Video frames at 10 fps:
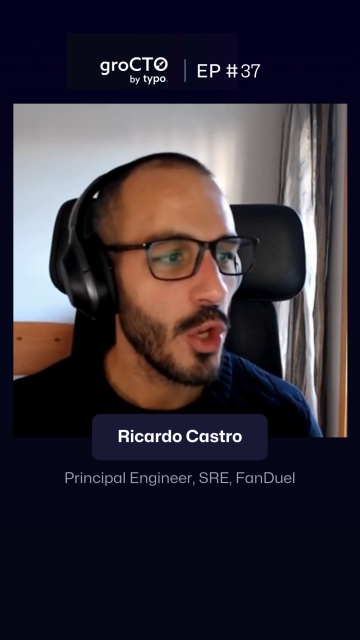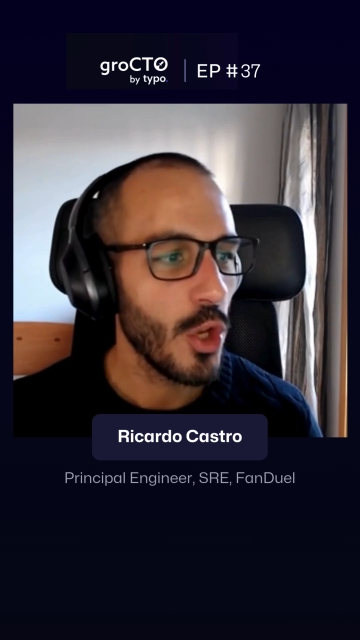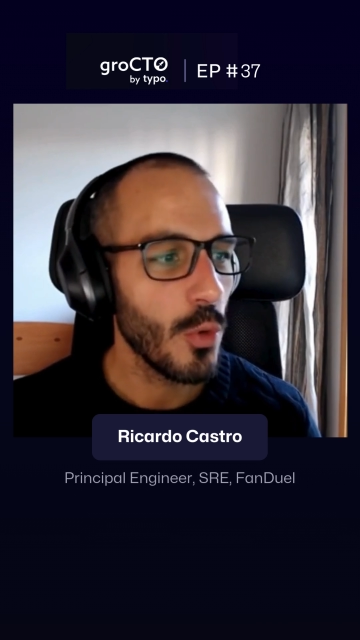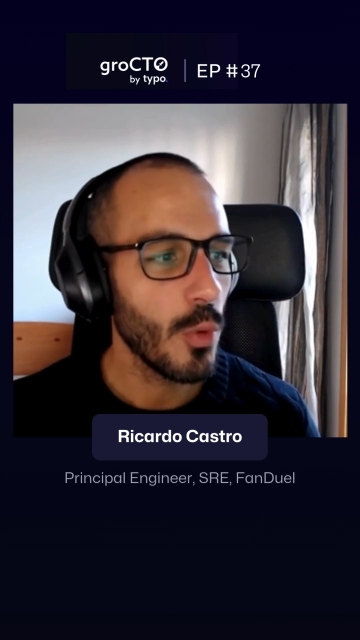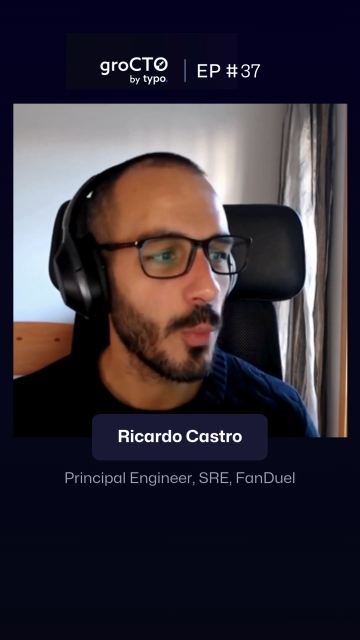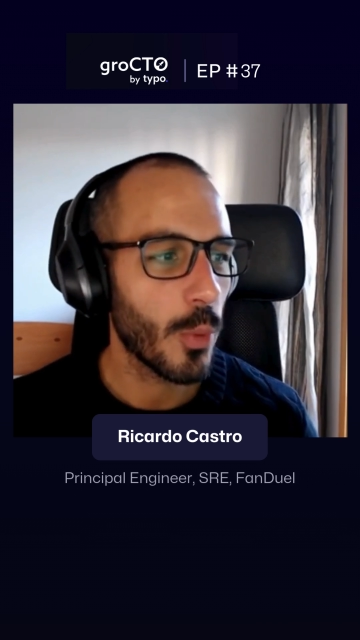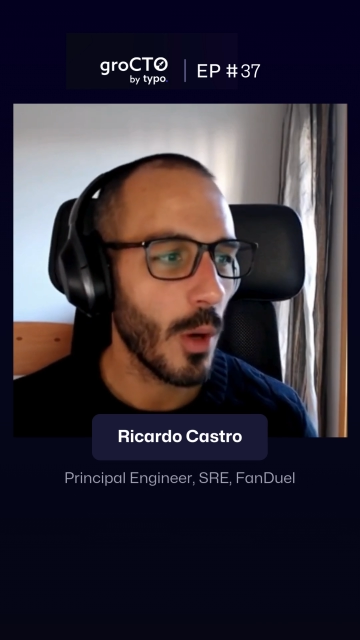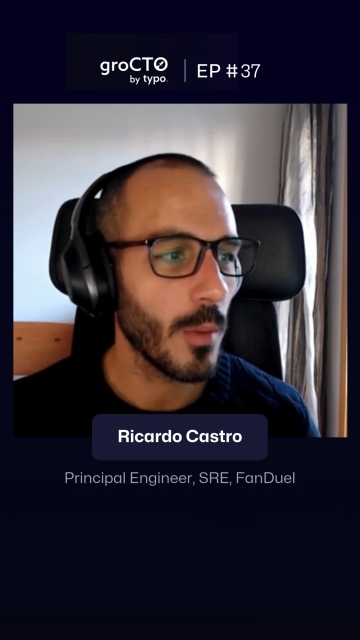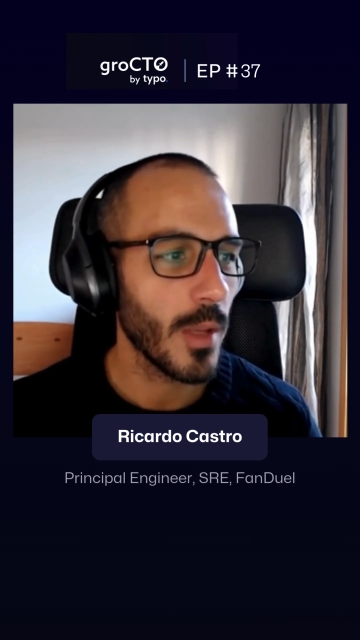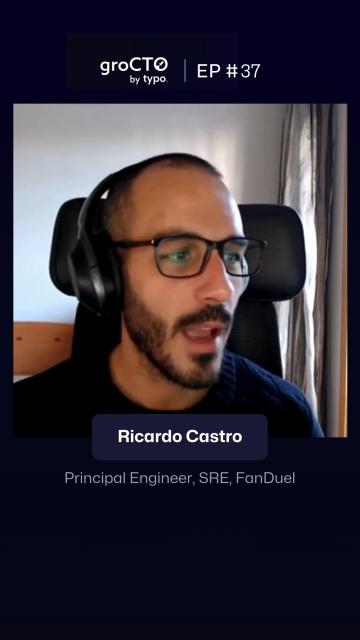you will
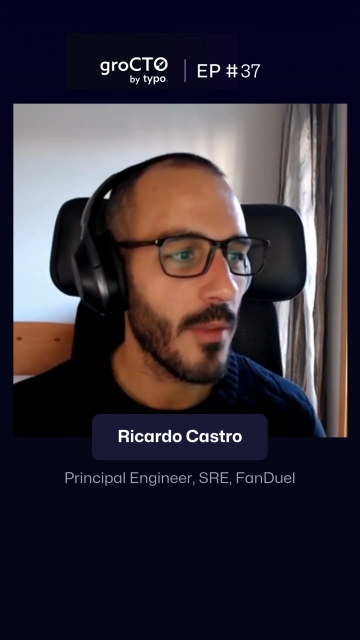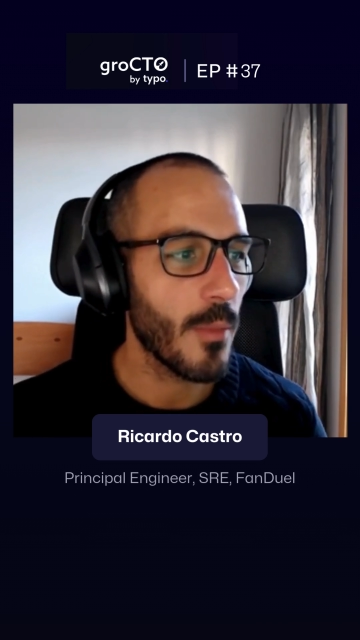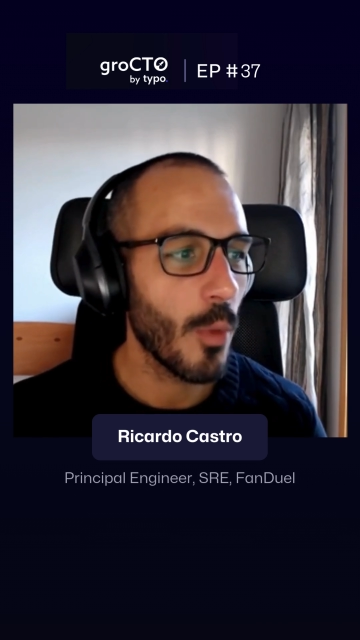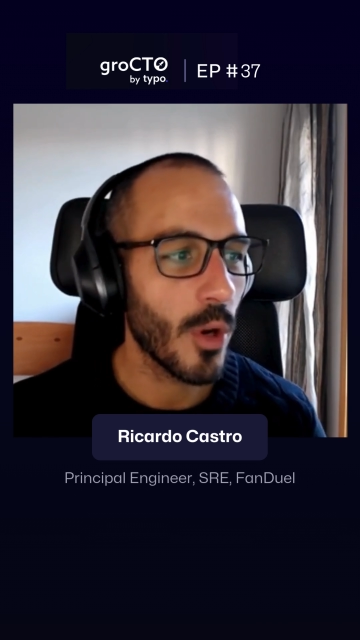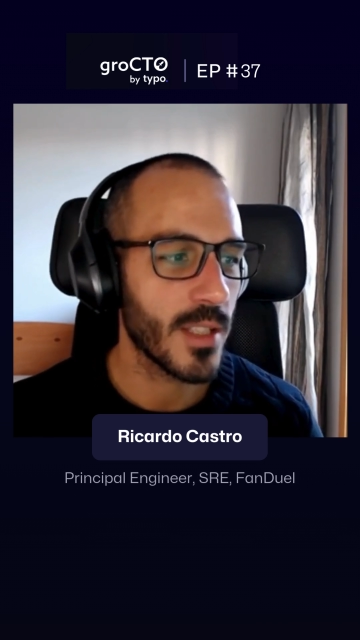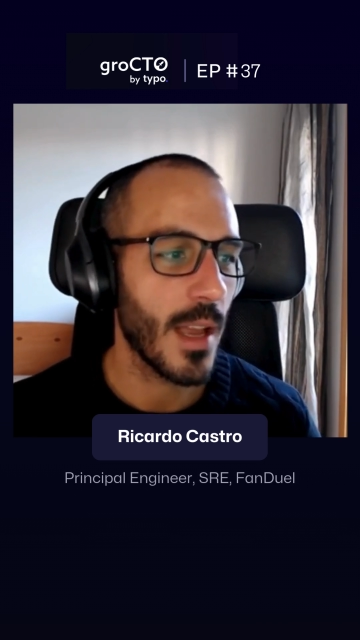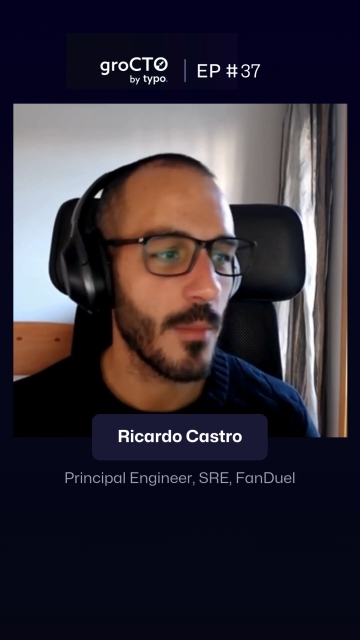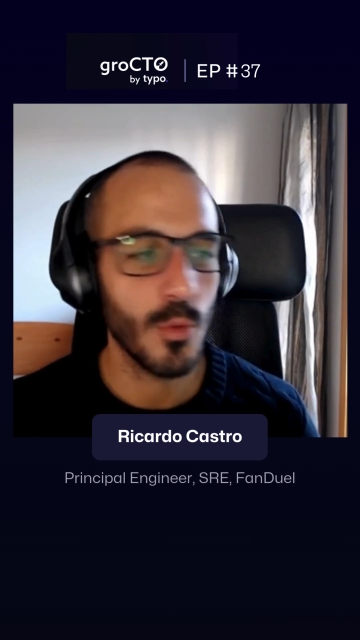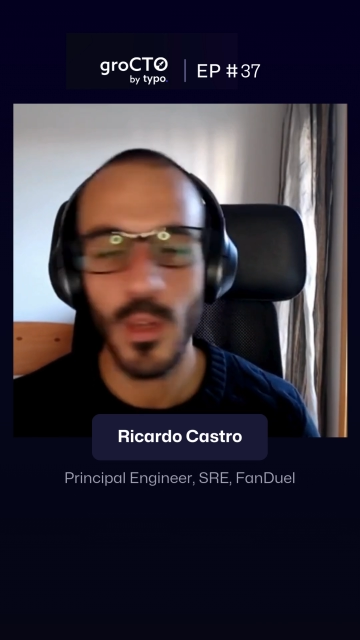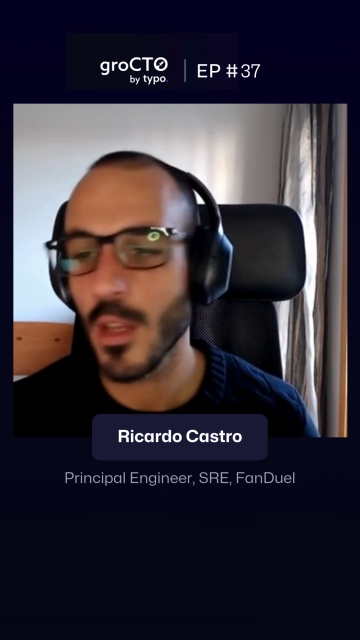probably have more
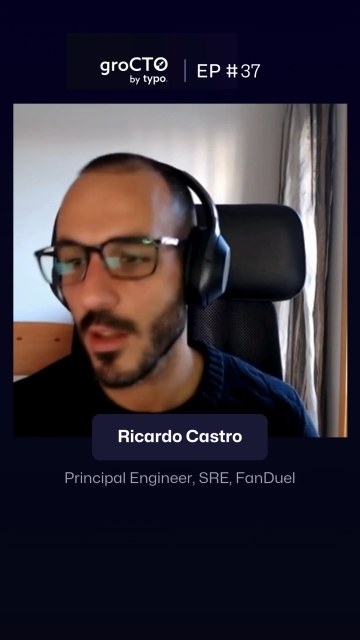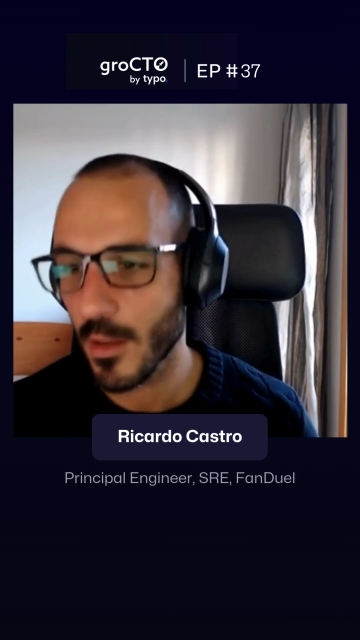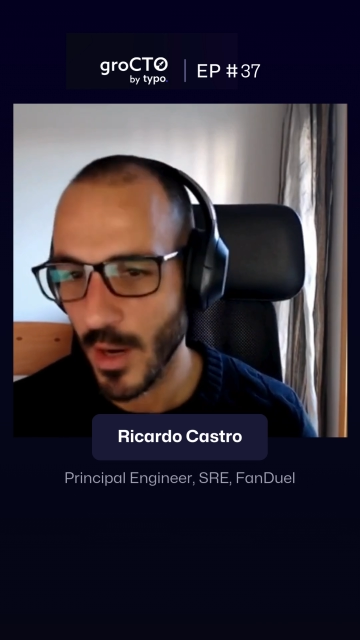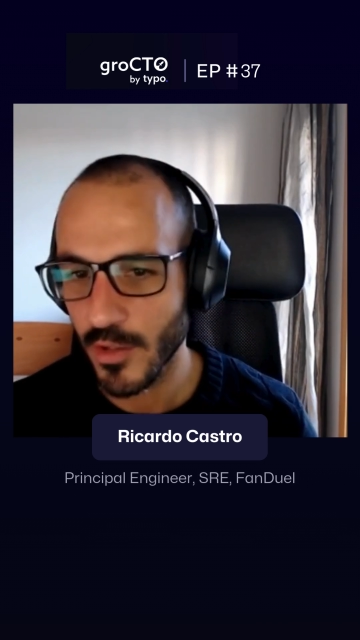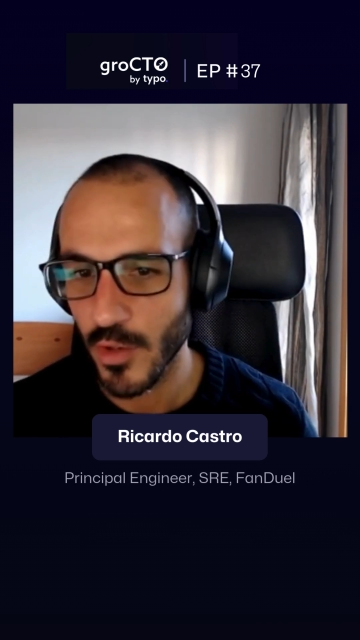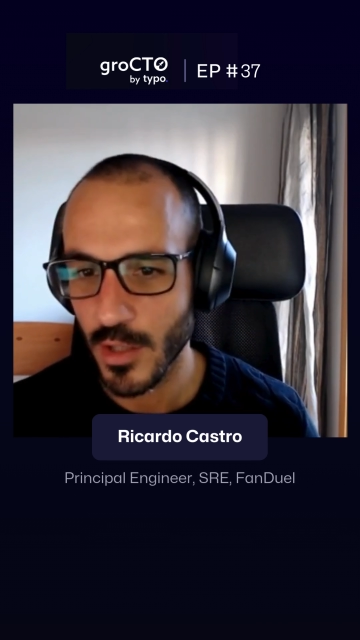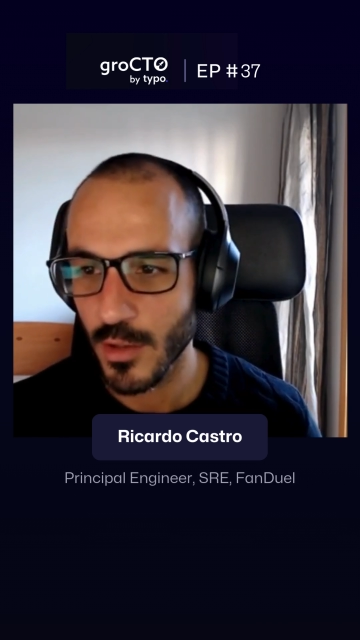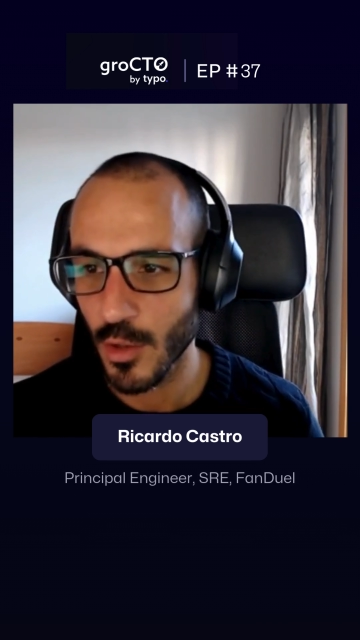times with the other metrics.